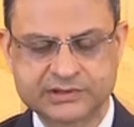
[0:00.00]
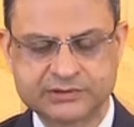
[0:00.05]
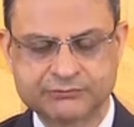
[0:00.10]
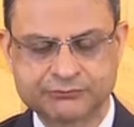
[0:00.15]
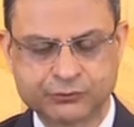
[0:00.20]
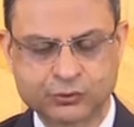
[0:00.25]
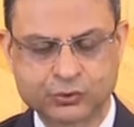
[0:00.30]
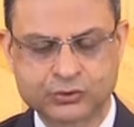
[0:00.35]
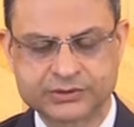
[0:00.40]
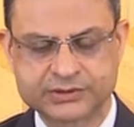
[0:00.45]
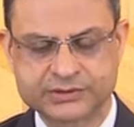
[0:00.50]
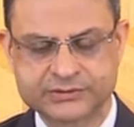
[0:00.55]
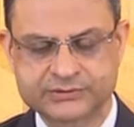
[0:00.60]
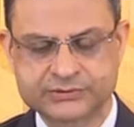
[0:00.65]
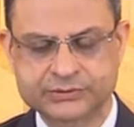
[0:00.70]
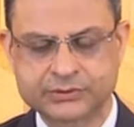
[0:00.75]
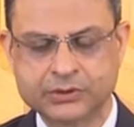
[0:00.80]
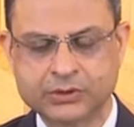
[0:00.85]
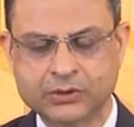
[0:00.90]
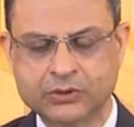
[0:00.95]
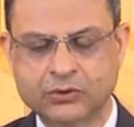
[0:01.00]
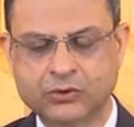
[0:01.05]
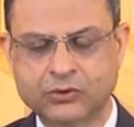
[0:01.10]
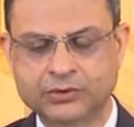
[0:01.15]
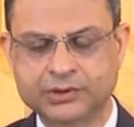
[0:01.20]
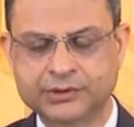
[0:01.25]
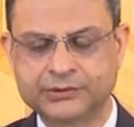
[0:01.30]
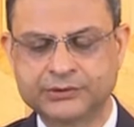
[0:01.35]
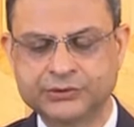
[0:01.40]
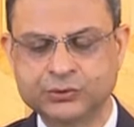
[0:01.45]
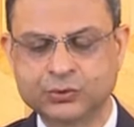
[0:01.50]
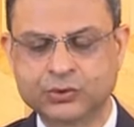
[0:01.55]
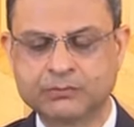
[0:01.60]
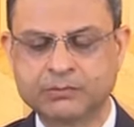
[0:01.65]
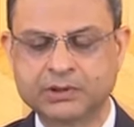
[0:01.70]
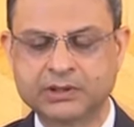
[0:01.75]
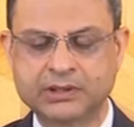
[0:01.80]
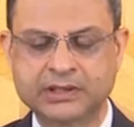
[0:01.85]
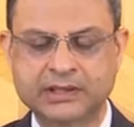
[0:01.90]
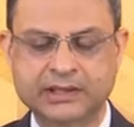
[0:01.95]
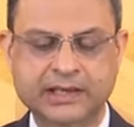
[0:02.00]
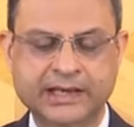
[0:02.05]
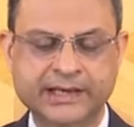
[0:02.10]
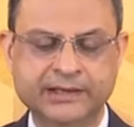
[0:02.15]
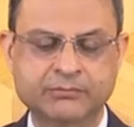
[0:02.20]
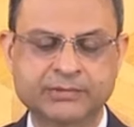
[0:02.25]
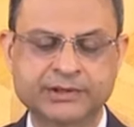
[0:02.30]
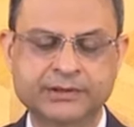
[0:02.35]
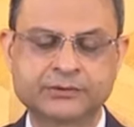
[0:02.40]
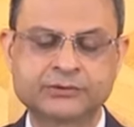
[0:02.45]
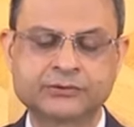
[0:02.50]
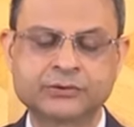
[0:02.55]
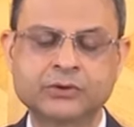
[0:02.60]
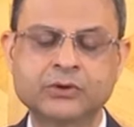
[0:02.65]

focused on a durable alignment